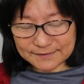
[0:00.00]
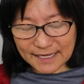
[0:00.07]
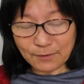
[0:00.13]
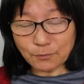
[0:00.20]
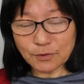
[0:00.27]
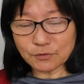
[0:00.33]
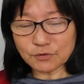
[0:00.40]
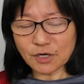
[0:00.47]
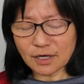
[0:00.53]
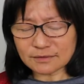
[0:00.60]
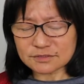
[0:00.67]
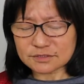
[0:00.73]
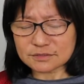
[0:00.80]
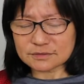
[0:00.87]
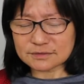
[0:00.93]
will not
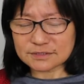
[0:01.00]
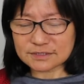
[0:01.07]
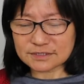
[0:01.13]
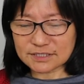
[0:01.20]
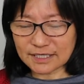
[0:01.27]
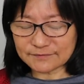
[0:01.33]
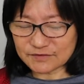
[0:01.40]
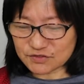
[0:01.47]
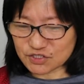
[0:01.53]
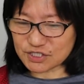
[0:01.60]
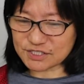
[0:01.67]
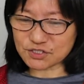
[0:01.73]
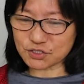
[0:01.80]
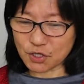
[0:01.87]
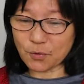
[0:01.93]
kind of
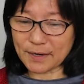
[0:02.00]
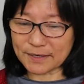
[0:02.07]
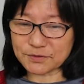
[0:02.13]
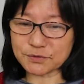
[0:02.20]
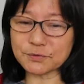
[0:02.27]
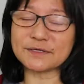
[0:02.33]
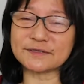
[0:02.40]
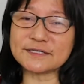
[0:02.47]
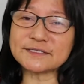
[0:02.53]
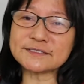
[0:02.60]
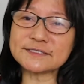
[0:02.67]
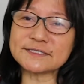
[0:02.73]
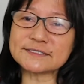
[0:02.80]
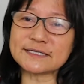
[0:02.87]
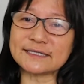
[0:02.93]
just go and do it.
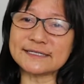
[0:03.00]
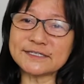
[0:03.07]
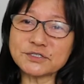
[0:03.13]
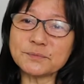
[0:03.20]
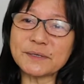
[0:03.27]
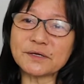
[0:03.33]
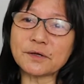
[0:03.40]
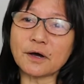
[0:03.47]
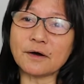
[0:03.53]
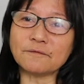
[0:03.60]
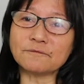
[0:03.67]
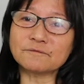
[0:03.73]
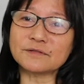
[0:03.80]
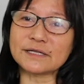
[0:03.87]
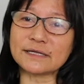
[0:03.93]
This is a little bit
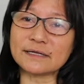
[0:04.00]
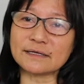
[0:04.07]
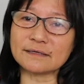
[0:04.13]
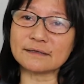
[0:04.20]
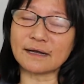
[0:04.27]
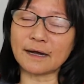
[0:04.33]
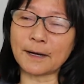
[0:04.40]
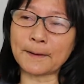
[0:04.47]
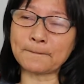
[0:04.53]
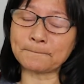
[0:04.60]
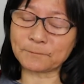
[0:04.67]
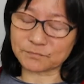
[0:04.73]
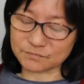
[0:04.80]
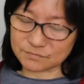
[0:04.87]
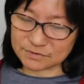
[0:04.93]
of the
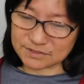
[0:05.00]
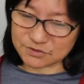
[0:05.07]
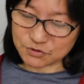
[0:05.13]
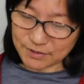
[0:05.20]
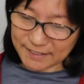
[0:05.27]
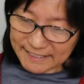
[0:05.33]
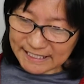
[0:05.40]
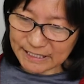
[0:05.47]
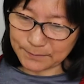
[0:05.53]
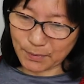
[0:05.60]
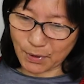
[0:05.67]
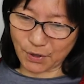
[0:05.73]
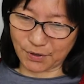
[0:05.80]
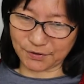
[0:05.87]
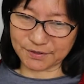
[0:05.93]
tricky
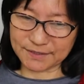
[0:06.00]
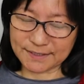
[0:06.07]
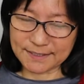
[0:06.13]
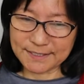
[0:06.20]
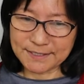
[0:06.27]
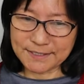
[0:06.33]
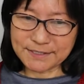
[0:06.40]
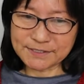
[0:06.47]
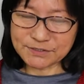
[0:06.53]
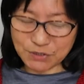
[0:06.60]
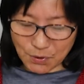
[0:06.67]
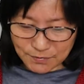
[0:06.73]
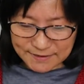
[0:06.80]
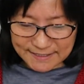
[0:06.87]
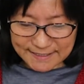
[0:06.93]
part.
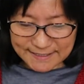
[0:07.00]
So the